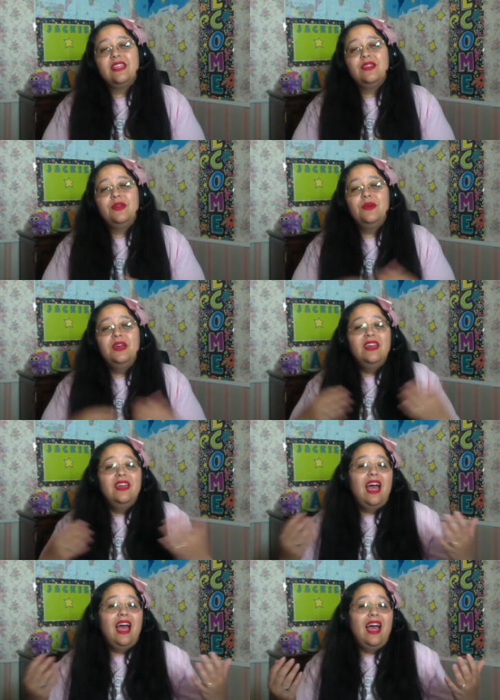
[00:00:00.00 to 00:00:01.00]
you
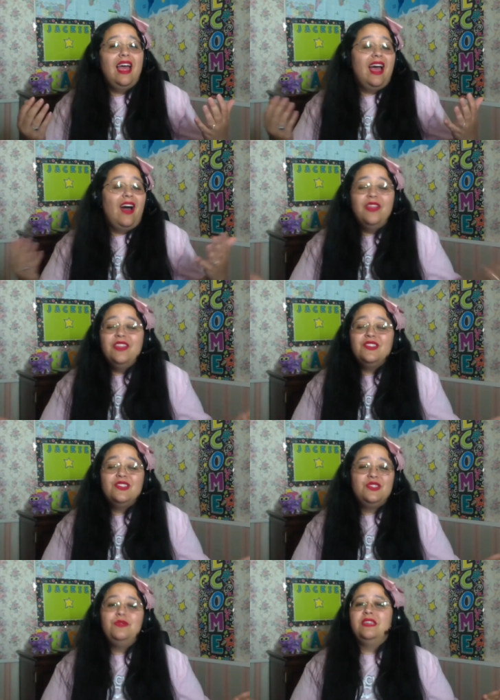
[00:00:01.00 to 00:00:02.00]
all the
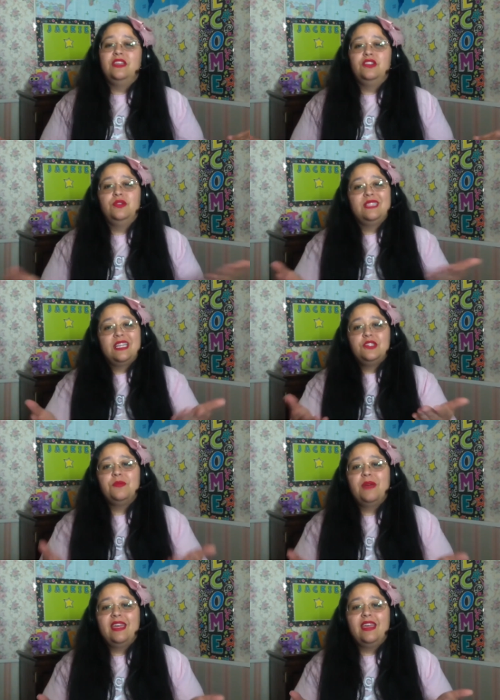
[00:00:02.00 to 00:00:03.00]
student issues that you
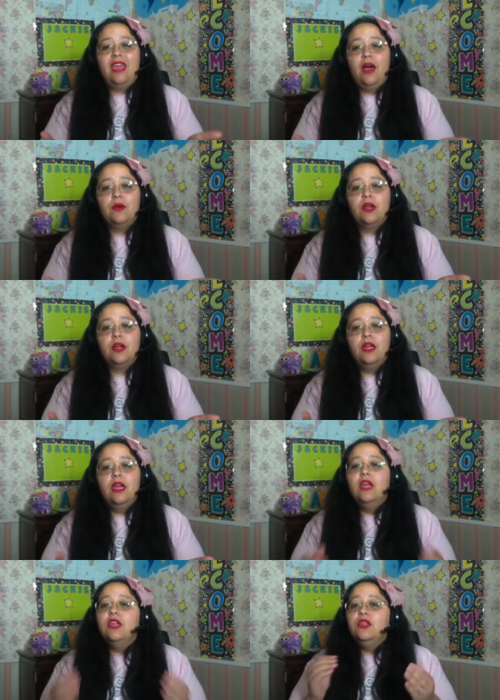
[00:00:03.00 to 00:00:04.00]
might encounter.
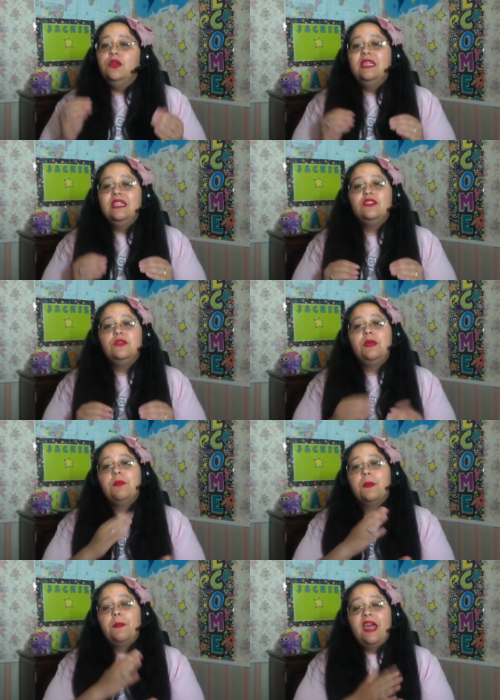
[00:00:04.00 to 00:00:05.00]
You need to be
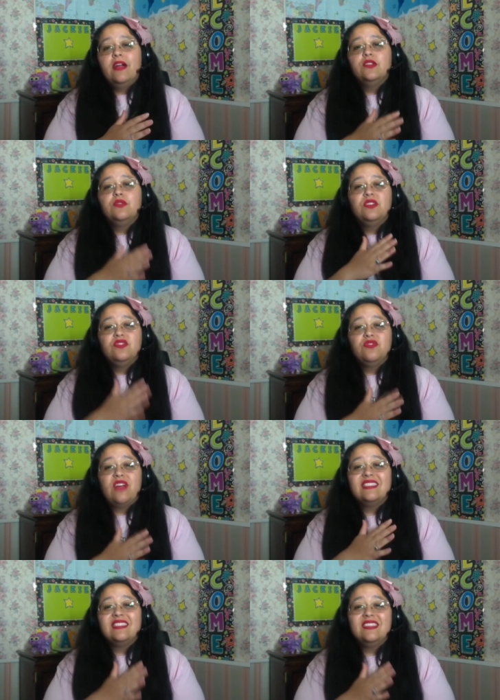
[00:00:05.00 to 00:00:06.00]
prepared to
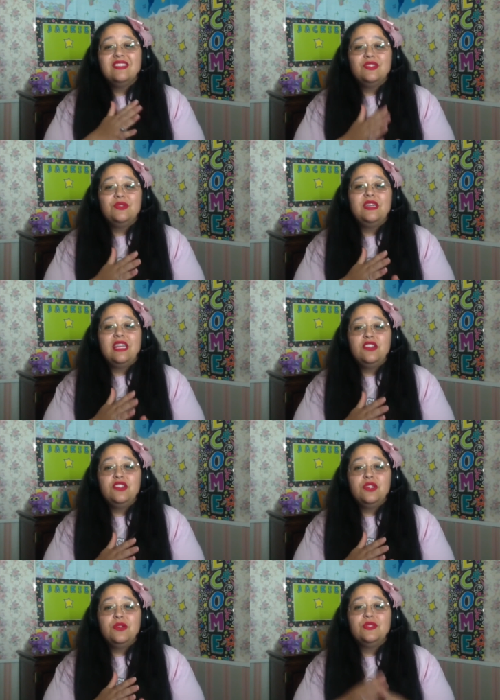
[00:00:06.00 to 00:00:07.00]
address these student
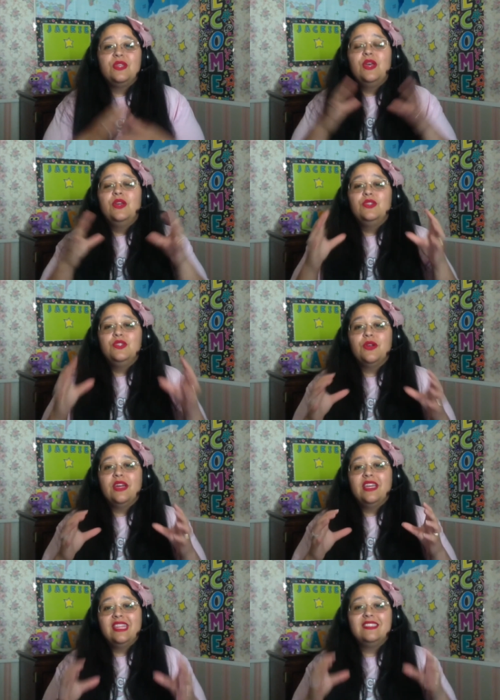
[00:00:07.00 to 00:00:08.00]
issues
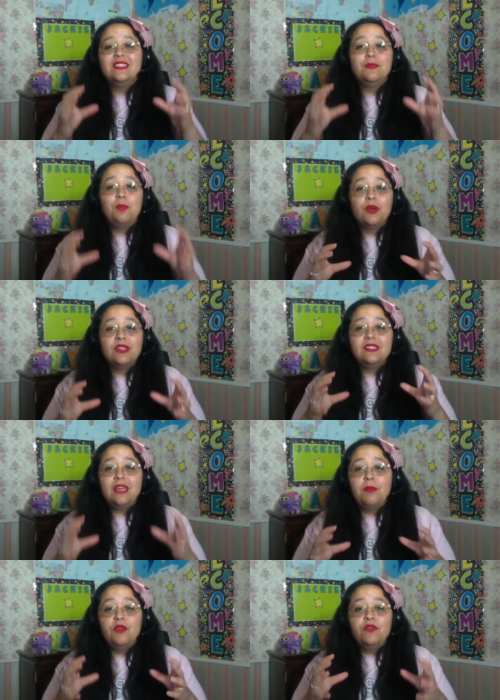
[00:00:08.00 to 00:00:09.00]
during this sports
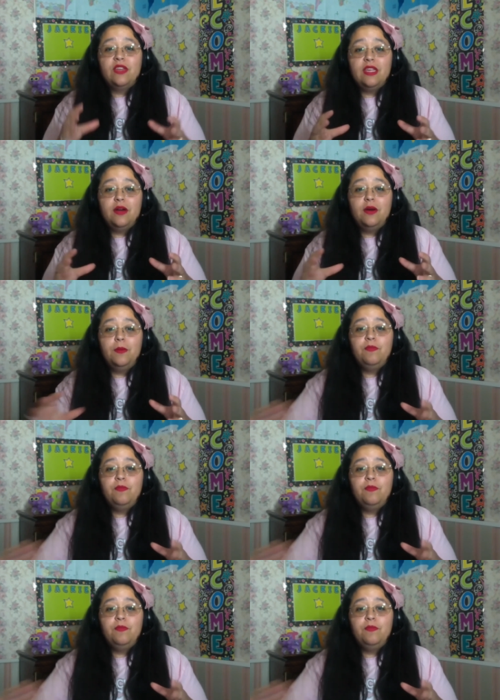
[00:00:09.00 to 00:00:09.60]
demo video.